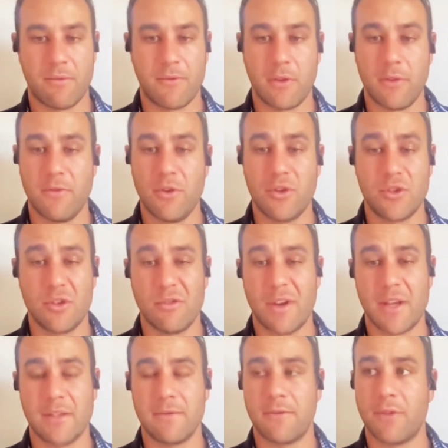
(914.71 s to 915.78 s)
for the first 2
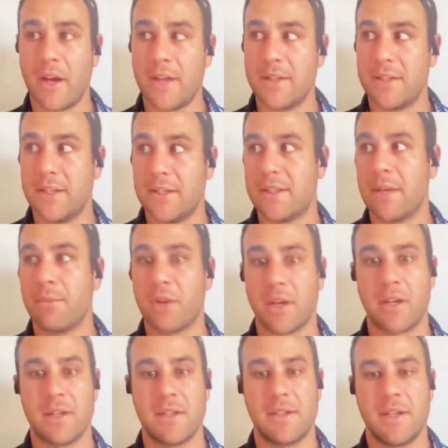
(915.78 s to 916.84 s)
rounds in France, yes, some
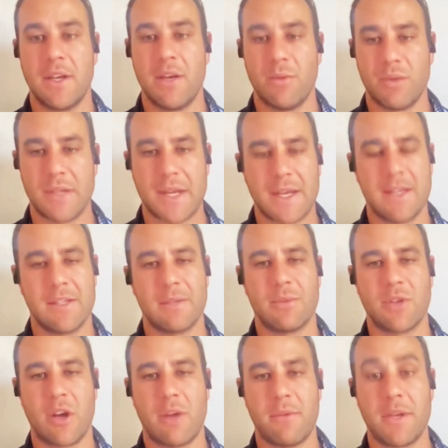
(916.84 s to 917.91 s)
kickers were taking
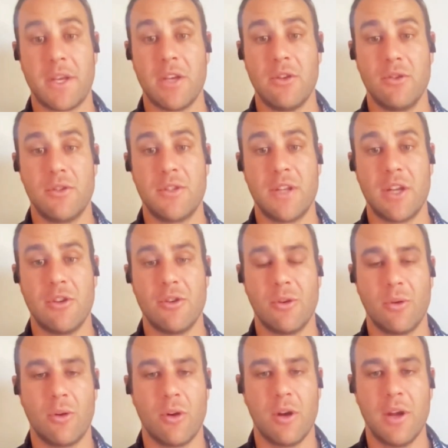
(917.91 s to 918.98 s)
some time to get used to that new
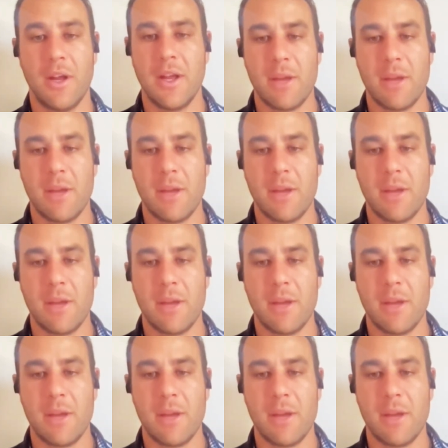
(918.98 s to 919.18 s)
law.